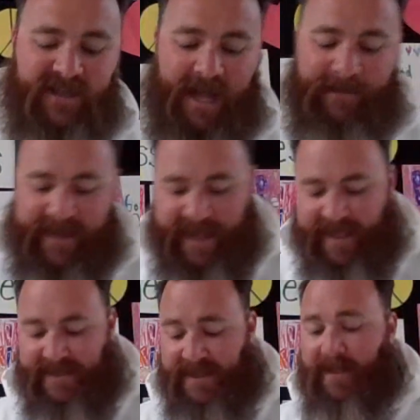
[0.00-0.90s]
job,
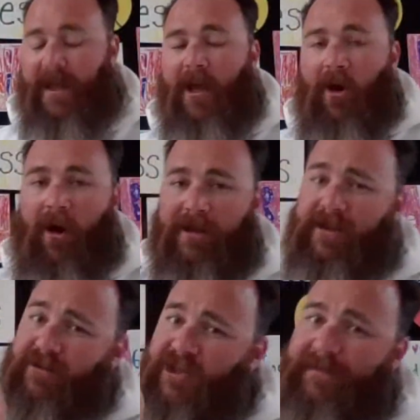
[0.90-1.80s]
Mackenzie.
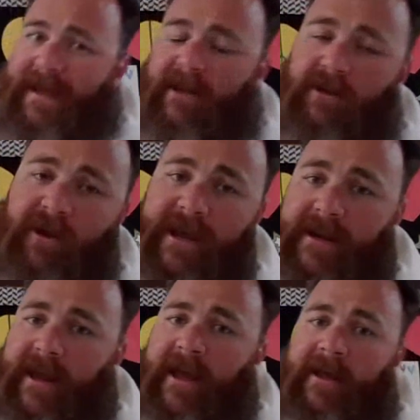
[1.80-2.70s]
Also, she made a
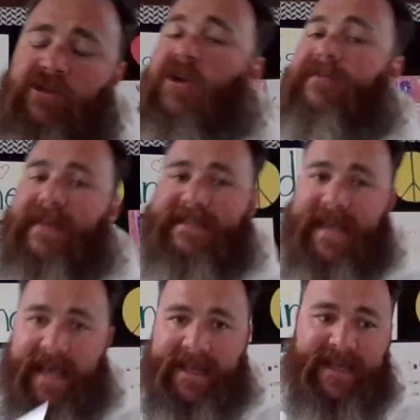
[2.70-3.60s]
great uh, trivia
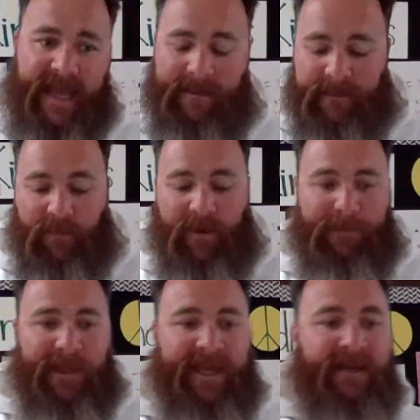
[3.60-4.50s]
tag game that we
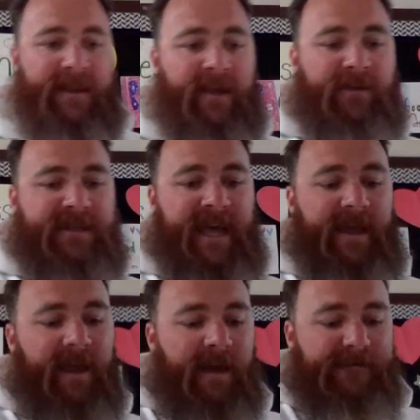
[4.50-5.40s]
played the other
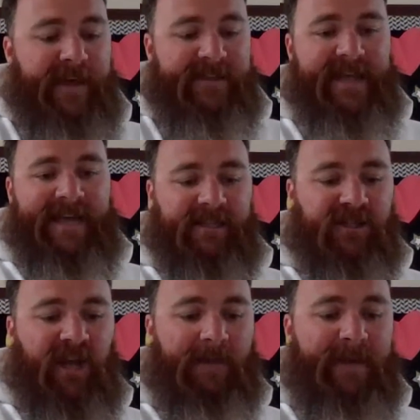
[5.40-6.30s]
day. Fantastic
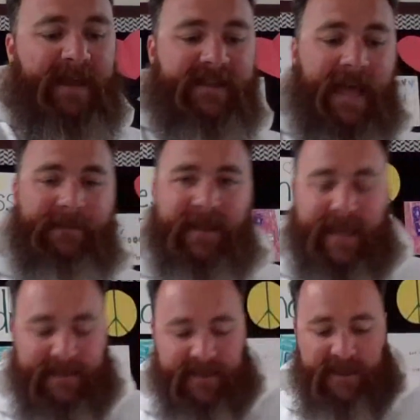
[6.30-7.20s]
job making that,
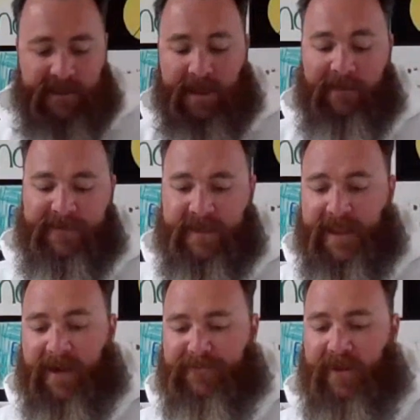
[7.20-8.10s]
Mackenzie. Loved it. A
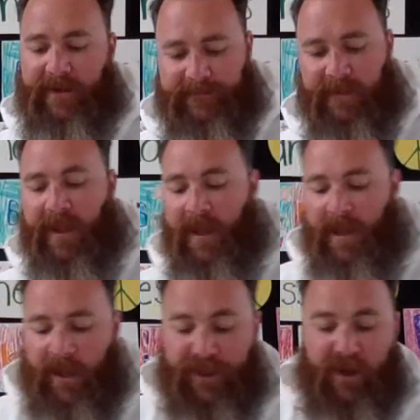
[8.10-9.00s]
lot of fun.
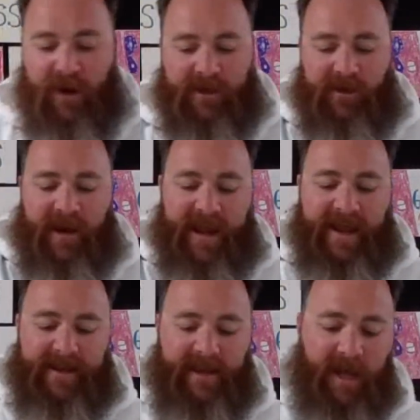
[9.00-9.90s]
Third
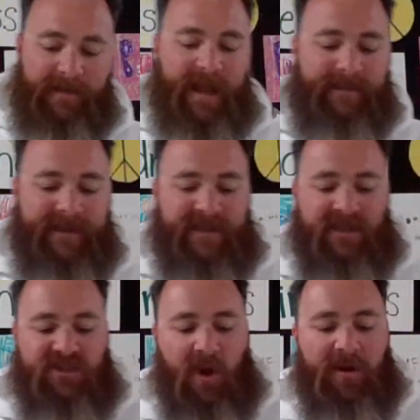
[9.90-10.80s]
grade, coming out of
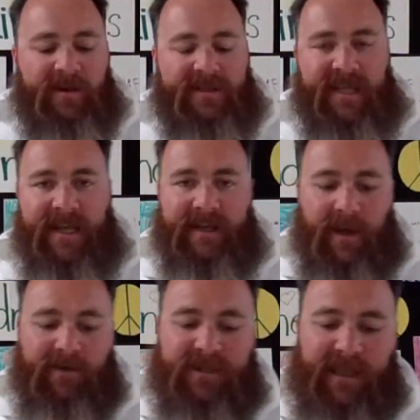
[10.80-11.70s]
Mrs.
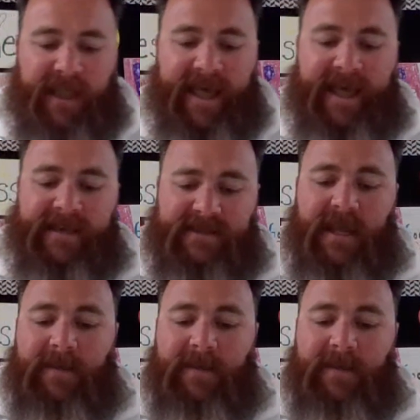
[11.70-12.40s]
Sorrentino's class,